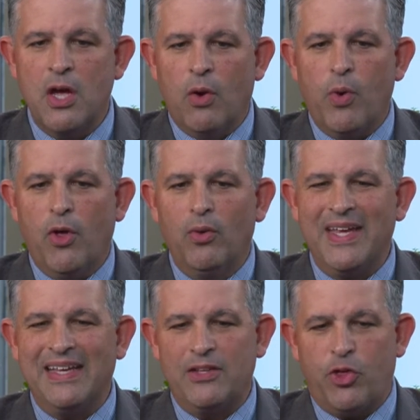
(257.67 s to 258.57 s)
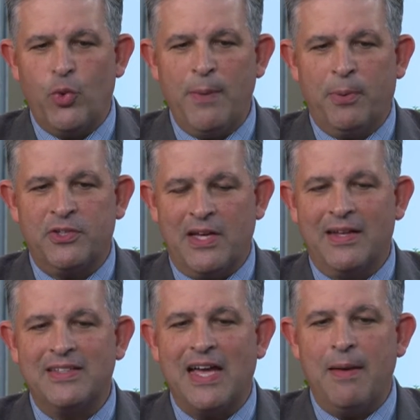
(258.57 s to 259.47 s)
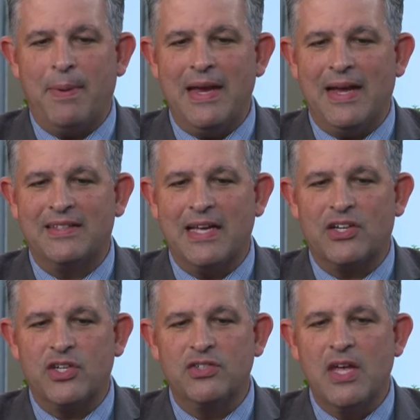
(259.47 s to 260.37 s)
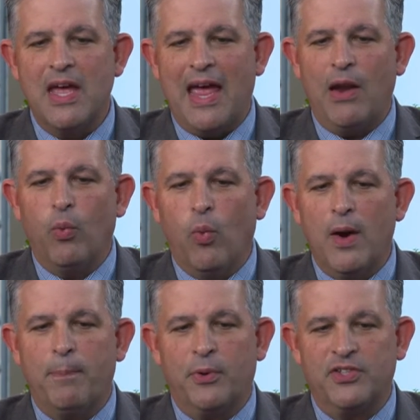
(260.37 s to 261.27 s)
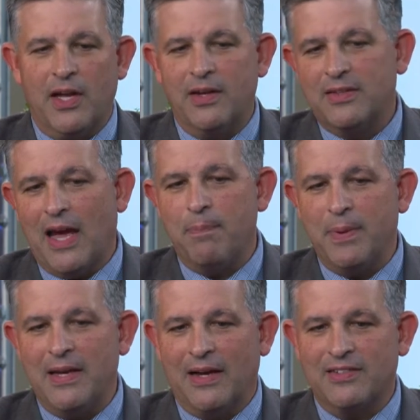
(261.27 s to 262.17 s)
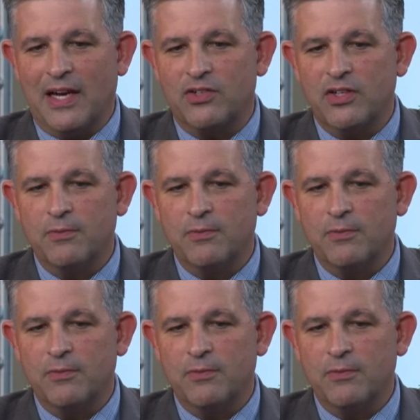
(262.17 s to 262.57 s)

with only 3% type A dissections and 1% type B dissection.